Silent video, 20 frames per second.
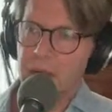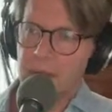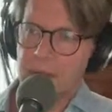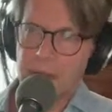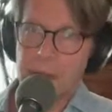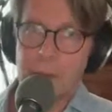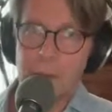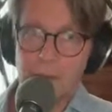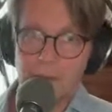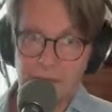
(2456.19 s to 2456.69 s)

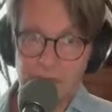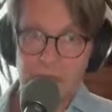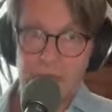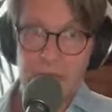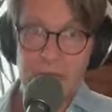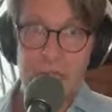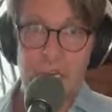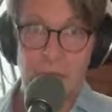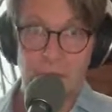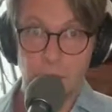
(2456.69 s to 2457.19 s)
Hampstead
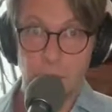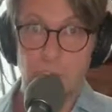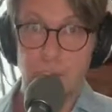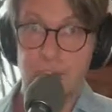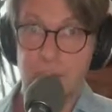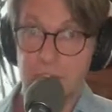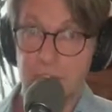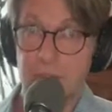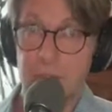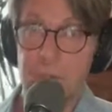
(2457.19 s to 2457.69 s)
Heath, which
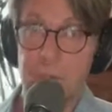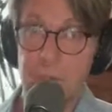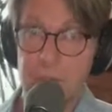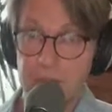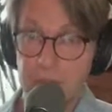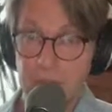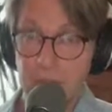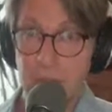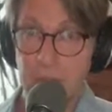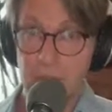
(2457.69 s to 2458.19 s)
is this
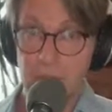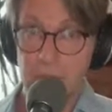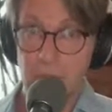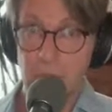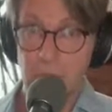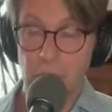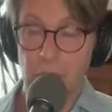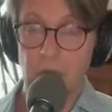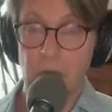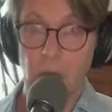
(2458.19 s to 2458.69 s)
big area
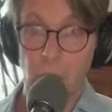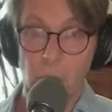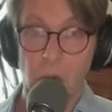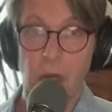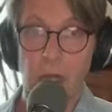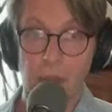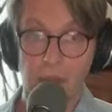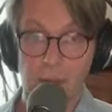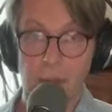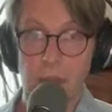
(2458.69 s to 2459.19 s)
of
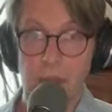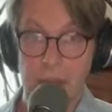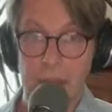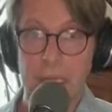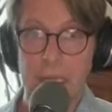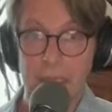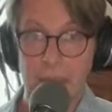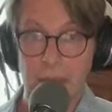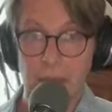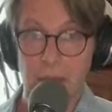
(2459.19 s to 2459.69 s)
wild
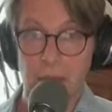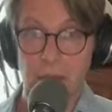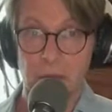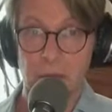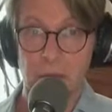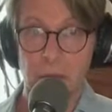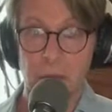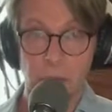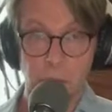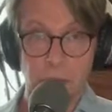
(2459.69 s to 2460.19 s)
land
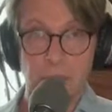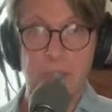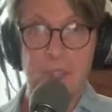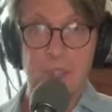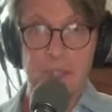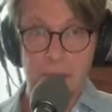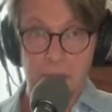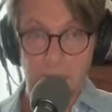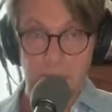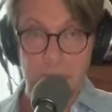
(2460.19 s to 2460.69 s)

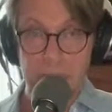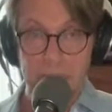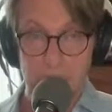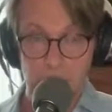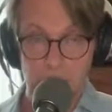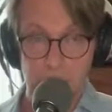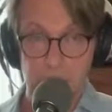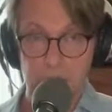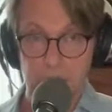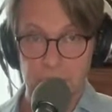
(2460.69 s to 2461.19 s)
within the
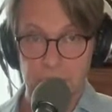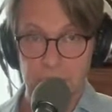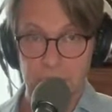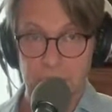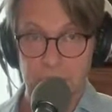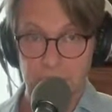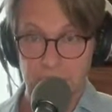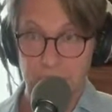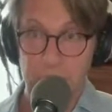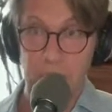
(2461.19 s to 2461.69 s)
boundaries of
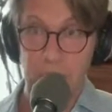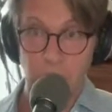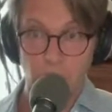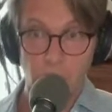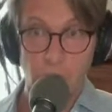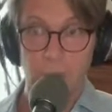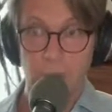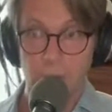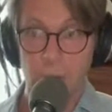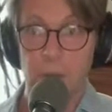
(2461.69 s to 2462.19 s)
London, it's
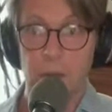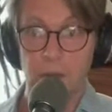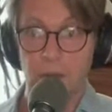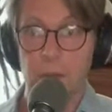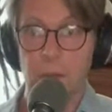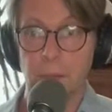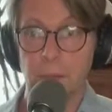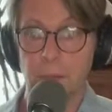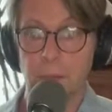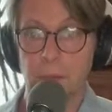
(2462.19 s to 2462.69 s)
quite
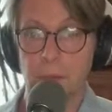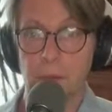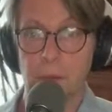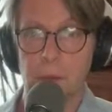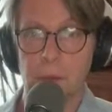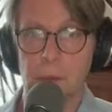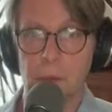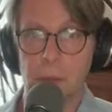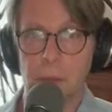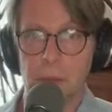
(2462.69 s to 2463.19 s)
remarkable,
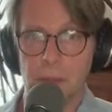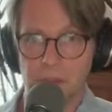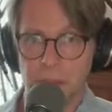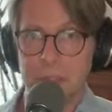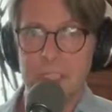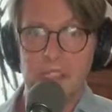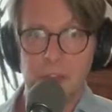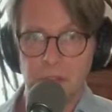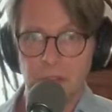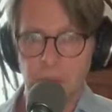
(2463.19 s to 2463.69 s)
an
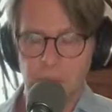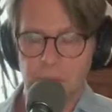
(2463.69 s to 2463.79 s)
ancient